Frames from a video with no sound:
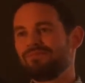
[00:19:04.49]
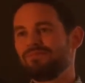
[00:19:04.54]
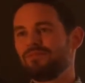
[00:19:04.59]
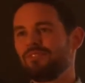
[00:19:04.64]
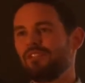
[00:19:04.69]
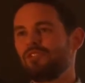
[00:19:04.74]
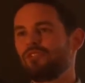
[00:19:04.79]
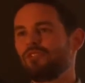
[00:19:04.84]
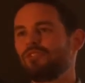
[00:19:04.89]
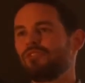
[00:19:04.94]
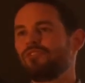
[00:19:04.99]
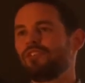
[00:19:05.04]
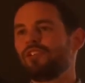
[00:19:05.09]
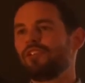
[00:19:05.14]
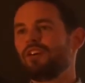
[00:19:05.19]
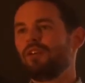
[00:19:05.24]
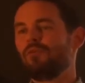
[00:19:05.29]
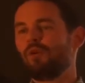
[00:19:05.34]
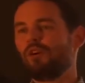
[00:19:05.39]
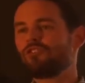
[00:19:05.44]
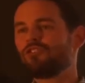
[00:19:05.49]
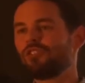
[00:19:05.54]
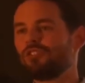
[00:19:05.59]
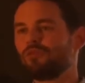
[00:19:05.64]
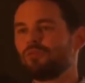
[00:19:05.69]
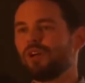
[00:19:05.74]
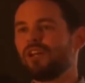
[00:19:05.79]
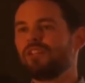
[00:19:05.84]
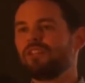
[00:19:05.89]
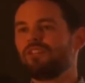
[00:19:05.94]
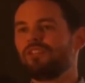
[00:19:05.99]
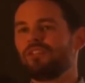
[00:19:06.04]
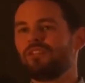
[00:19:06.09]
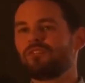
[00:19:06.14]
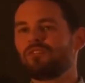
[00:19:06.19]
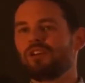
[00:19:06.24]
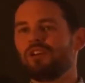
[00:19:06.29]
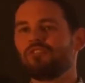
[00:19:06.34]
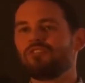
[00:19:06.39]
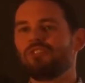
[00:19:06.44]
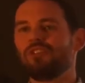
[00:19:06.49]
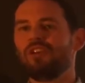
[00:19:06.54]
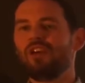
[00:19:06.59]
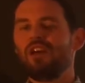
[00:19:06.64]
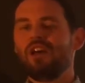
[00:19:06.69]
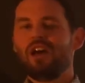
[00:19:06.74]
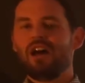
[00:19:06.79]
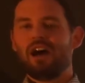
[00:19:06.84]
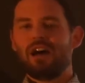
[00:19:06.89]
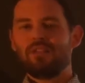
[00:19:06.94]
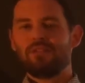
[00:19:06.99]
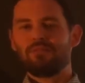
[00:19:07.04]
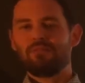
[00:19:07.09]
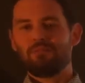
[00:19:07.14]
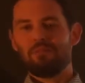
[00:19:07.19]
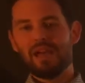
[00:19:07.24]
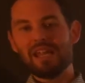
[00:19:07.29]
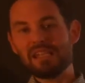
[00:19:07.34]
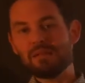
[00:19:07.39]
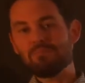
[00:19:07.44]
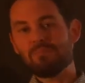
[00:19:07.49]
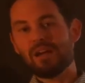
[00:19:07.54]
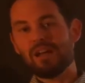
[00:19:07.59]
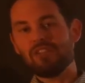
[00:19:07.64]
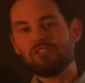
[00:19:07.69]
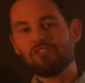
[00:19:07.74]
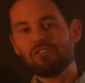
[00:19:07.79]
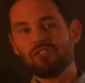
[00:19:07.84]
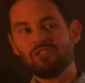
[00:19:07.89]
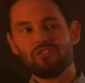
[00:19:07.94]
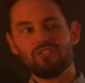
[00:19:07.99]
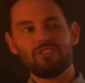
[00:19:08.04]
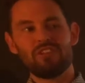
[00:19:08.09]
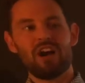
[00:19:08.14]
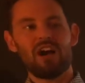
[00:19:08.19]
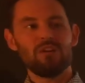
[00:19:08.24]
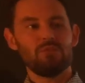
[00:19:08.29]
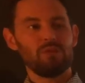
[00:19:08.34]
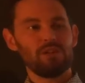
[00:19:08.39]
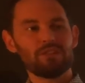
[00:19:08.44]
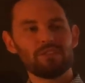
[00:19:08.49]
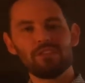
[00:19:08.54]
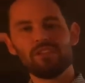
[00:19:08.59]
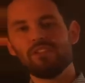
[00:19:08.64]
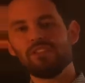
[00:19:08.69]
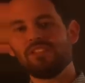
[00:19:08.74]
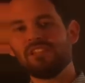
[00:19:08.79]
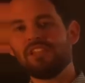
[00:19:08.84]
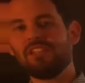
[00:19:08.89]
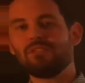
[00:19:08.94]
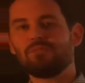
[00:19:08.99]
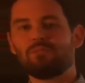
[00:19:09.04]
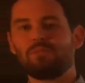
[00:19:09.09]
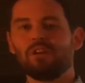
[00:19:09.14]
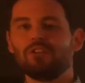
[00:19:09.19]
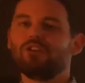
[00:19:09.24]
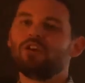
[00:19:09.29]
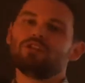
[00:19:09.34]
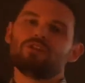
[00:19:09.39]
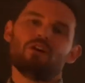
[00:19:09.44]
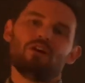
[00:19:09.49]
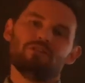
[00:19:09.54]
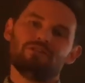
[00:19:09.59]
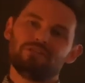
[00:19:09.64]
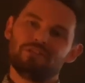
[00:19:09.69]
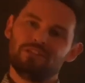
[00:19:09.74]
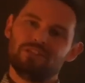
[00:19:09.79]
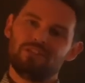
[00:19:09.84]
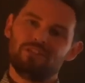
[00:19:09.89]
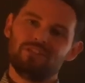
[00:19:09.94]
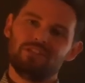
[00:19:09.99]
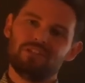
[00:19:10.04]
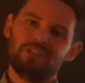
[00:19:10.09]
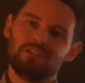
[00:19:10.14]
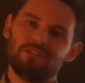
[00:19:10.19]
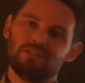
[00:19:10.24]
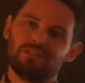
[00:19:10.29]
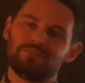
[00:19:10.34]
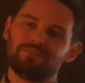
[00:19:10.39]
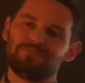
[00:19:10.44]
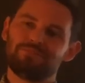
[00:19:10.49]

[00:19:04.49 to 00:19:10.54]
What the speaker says: They're sort of in a watch and wait situation. And many patients die with the disease, but not of the disease.